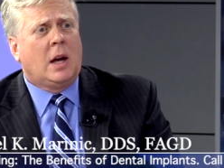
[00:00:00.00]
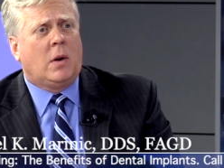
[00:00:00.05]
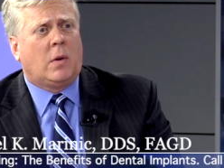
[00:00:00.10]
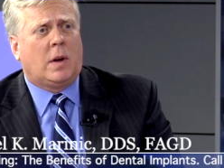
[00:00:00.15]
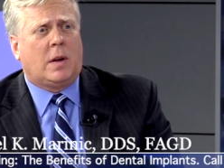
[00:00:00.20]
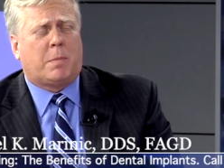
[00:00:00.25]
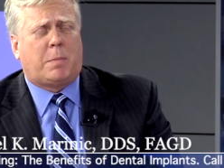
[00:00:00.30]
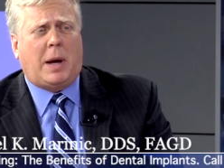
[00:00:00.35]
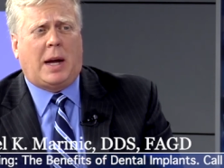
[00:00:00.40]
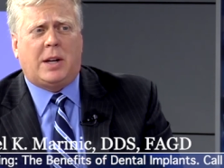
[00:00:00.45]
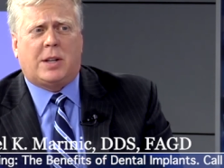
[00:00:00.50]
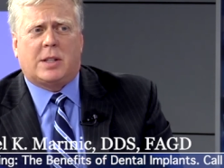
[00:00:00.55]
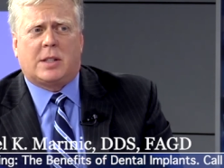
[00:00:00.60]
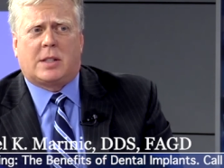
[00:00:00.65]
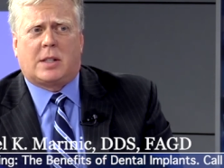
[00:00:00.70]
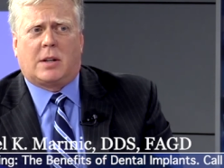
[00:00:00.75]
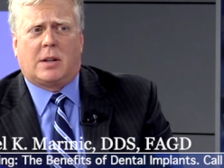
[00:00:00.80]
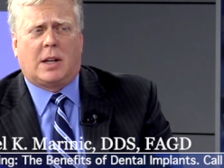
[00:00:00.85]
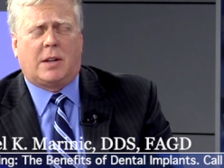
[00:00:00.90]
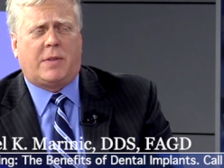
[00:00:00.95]
We have
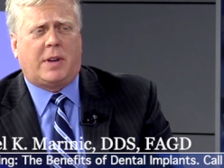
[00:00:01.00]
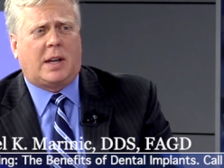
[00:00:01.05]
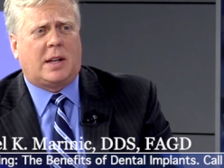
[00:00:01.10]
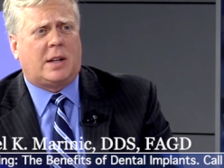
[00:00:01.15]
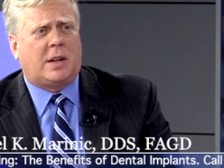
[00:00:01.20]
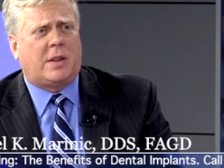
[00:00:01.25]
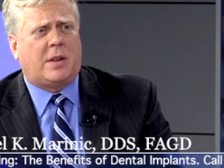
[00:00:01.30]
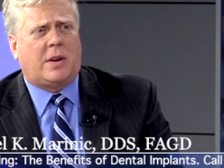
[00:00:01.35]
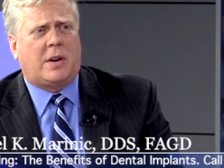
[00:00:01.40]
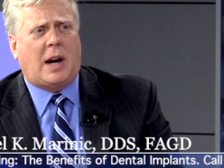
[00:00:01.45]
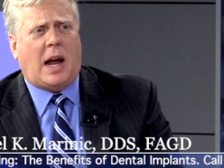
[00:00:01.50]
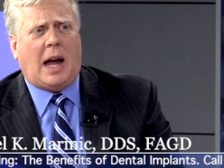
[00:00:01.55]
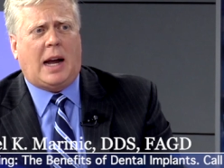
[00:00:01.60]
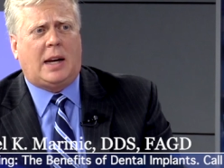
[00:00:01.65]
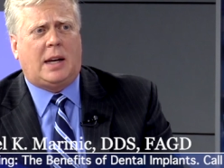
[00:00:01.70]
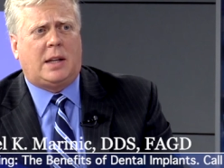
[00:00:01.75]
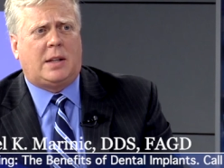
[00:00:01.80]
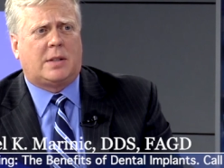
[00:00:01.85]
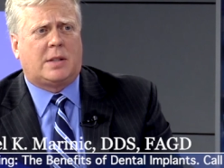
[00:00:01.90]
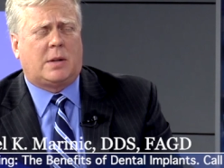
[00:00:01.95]
patients that are living into their
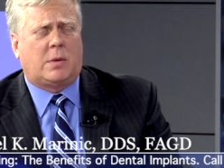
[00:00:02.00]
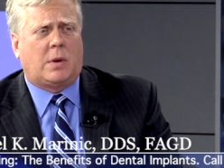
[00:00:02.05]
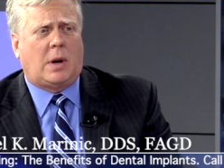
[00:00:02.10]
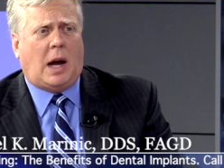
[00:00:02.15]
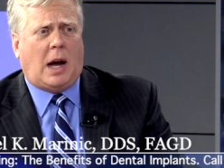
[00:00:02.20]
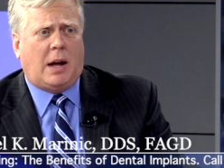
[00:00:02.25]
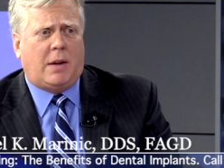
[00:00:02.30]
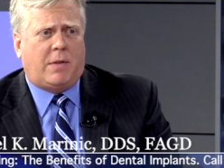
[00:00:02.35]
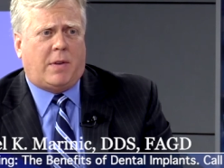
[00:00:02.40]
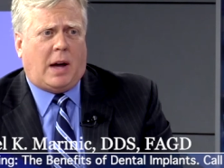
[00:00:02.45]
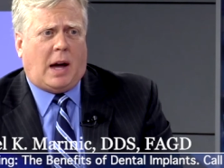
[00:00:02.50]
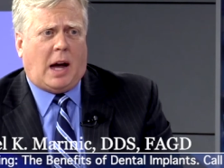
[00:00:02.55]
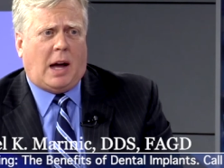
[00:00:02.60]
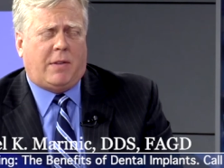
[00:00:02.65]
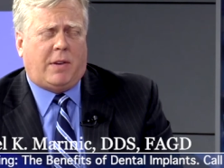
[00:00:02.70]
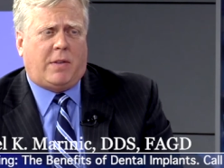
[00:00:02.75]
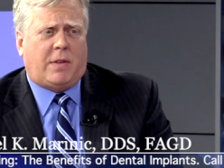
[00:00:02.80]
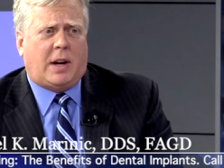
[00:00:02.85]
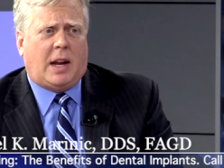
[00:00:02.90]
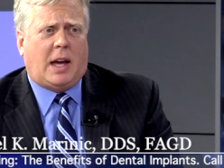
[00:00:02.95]
90s, and I've,
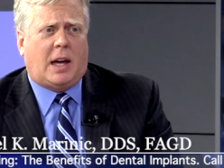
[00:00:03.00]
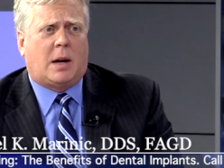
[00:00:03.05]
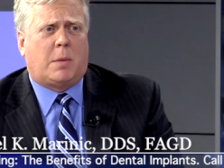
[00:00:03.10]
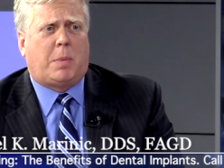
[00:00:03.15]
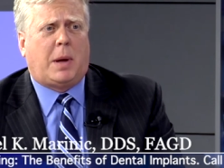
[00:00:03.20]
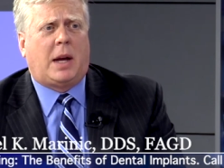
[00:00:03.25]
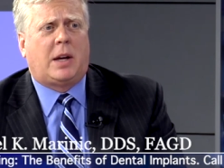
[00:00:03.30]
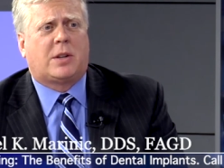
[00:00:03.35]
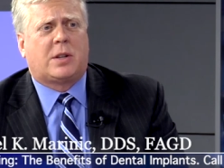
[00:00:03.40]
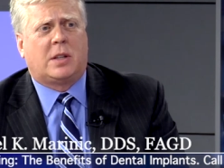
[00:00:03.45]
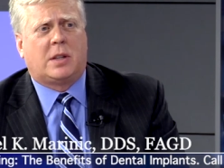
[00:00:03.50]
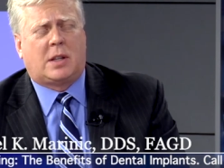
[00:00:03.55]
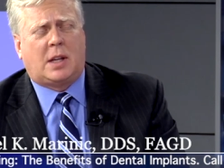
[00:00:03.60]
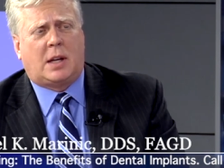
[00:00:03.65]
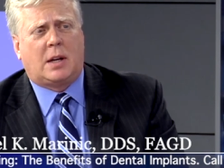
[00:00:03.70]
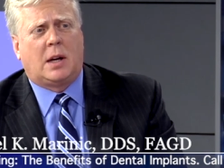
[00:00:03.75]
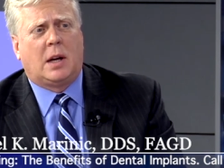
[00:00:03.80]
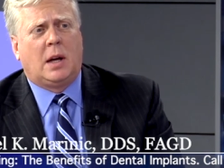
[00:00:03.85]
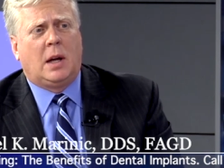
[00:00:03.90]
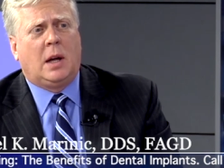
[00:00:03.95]
I've even had a patient
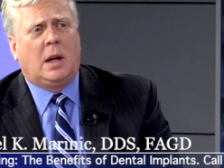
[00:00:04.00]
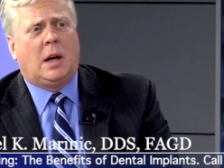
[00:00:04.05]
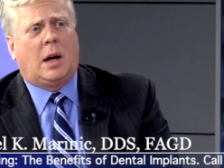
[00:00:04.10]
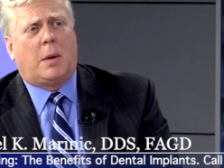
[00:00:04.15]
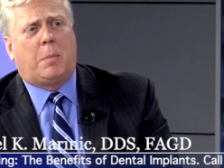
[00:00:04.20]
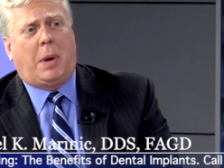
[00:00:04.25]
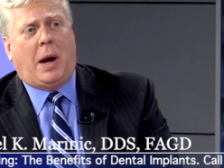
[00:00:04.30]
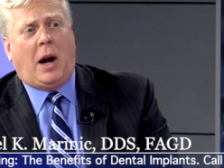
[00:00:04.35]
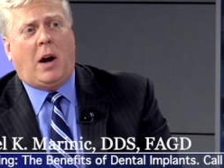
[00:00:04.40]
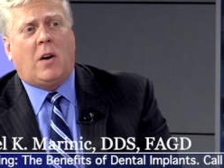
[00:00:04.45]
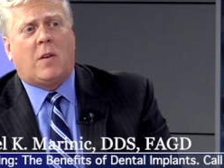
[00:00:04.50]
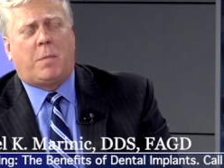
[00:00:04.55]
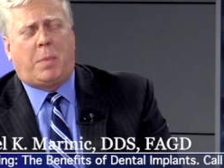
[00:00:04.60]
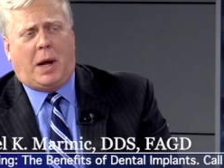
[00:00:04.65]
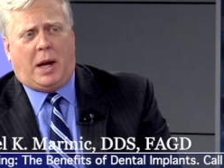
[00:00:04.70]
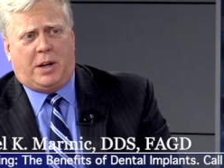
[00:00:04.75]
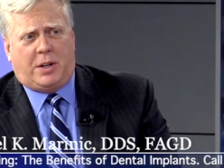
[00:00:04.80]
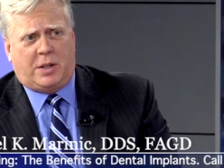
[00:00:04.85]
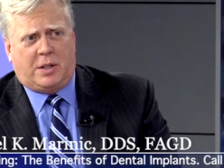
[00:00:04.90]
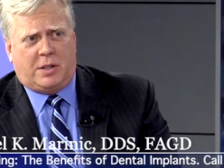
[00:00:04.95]
that a pair of
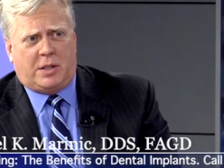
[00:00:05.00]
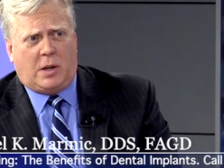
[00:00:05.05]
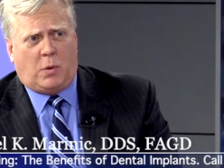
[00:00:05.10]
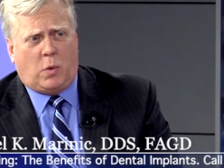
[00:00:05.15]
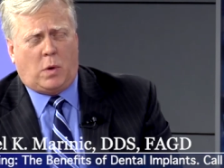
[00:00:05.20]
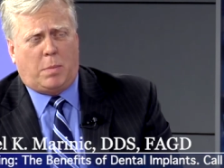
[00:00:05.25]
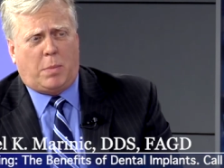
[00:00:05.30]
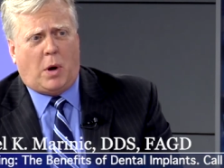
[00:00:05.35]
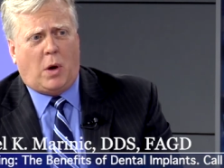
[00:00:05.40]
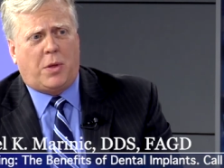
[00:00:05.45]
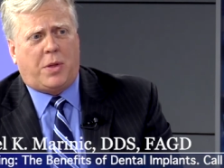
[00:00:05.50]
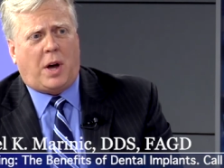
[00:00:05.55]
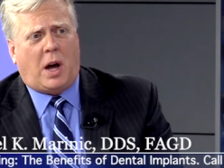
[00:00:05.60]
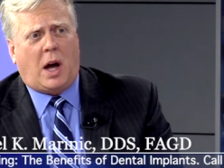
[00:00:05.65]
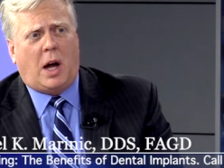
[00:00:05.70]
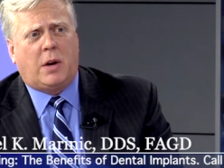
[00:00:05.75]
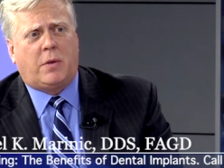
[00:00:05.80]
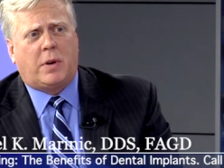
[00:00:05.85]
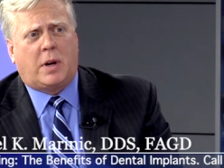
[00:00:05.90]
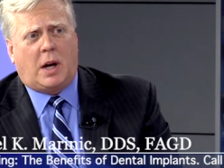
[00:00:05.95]
patients that were both
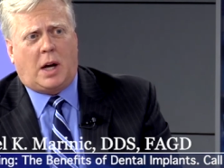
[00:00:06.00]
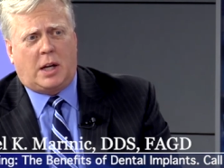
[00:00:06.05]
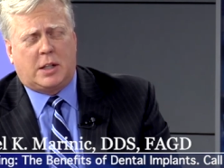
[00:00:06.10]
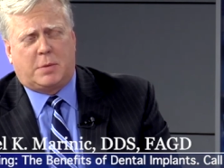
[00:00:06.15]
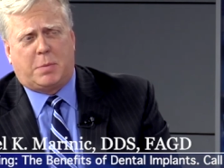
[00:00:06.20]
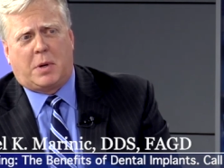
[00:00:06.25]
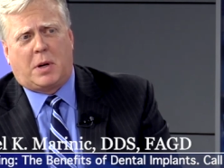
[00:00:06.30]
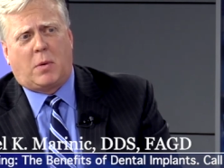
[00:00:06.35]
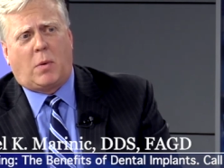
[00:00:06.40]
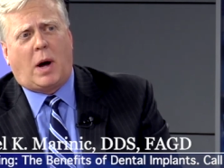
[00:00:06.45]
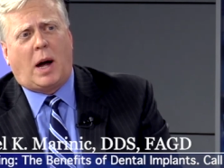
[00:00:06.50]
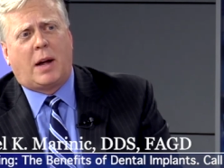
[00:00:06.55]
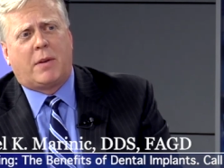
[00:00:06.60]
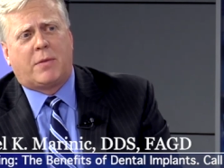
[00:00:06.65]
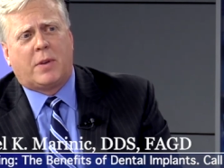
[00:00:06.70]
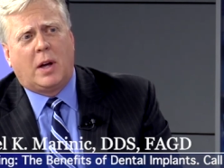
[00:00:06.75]
100, a husband and wife.